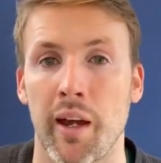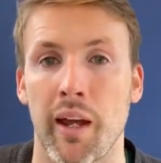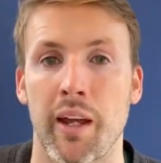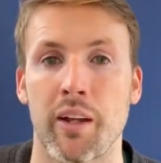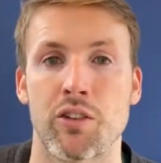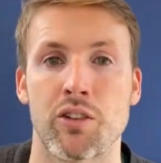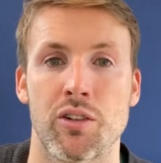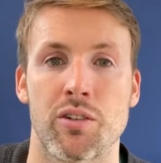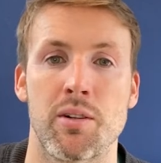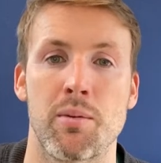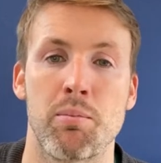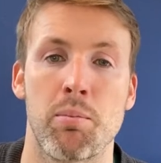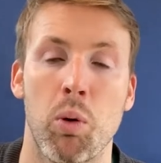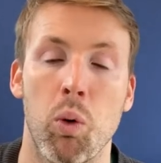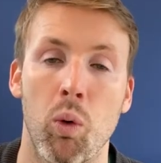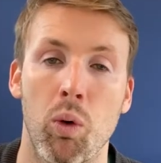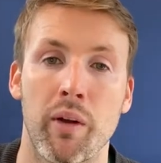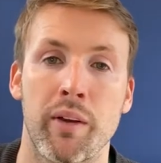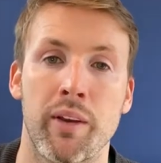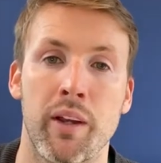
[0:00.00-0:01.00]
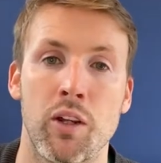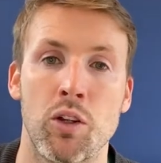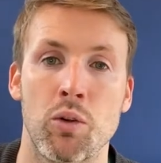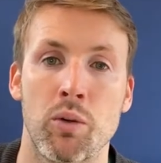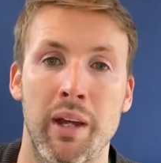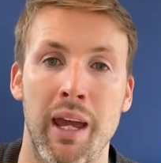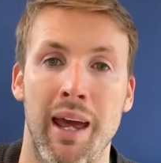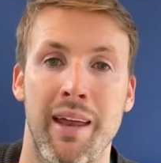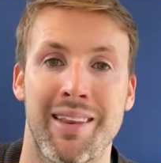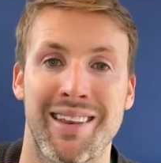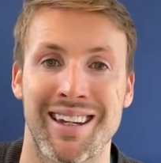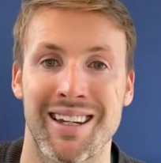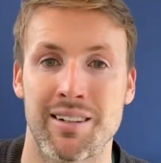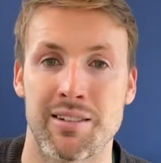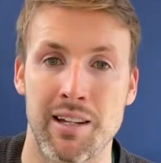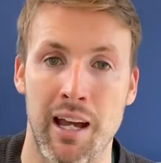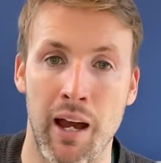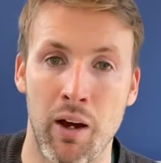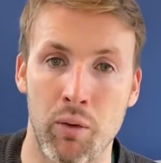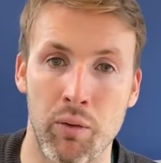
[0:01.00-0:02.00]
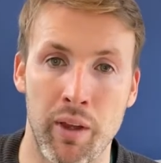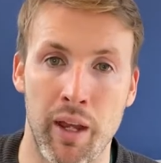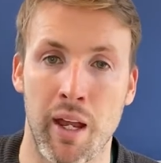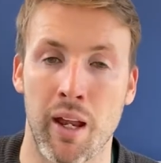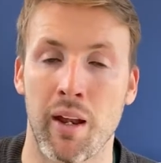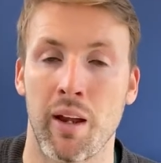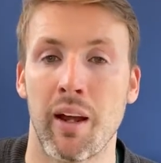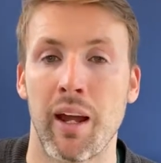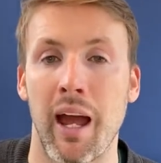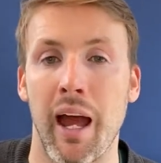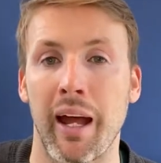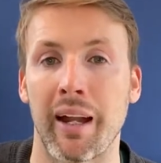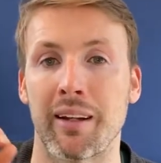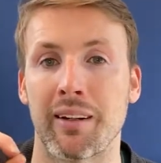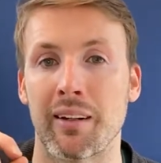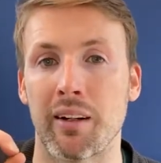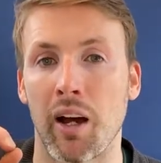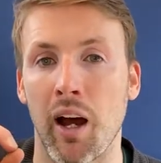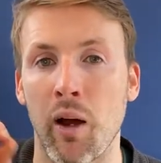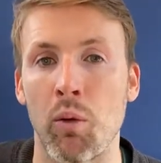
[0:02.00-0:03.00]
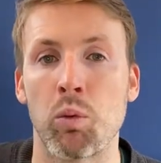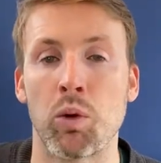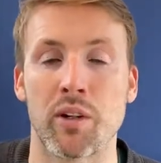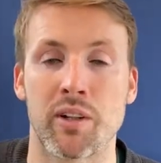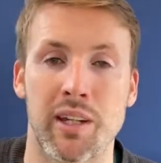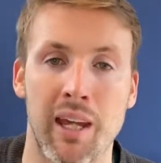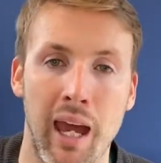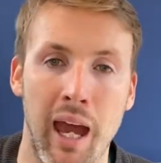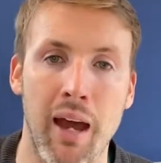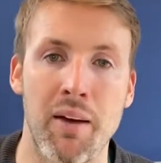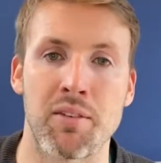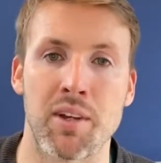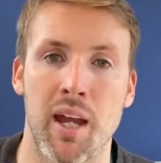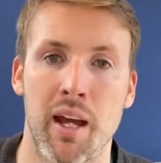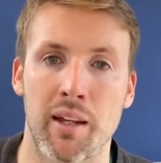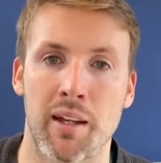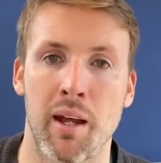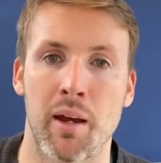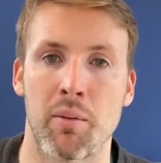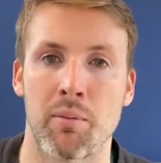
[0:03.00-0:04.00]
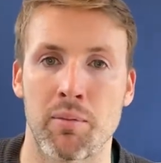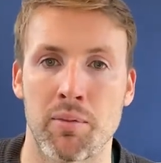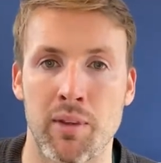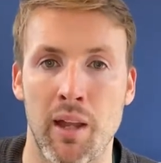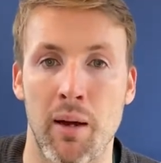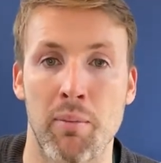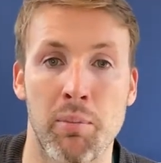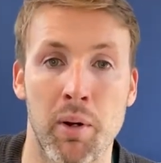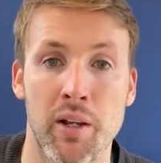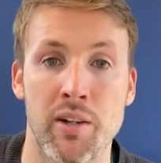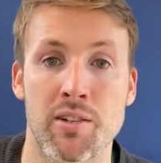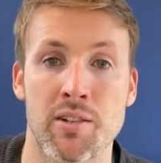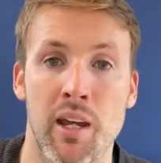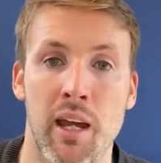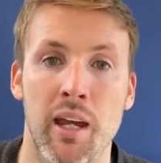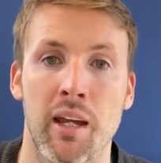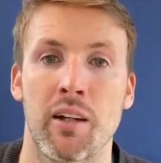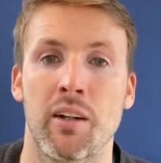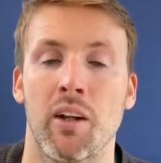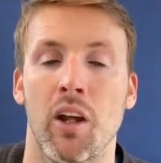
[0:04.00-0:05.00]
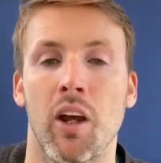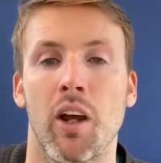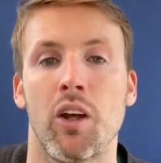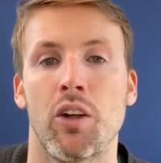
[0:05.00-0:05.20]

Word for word: It's just important that you get things out there. And I would caveat that, that by saying